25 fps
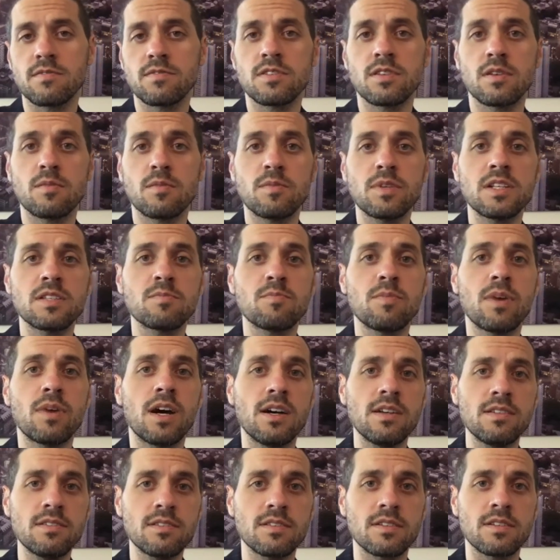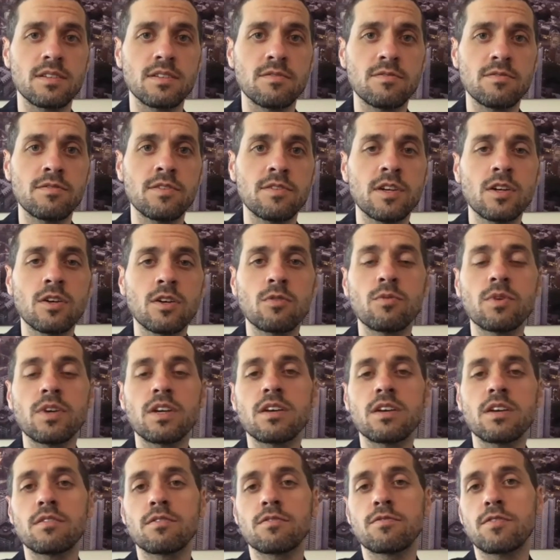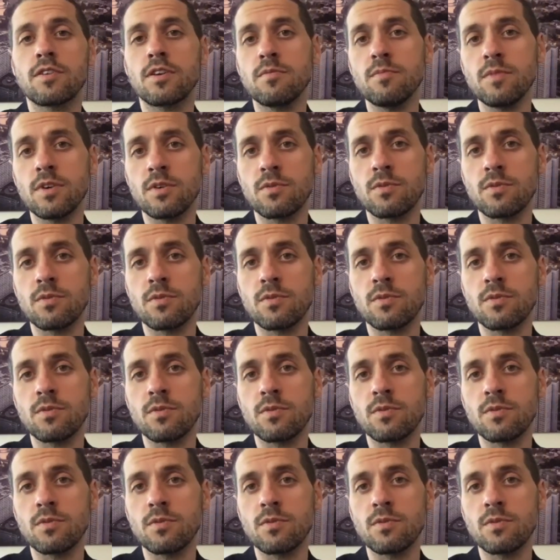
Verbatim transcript: If somebody's positive, we confirm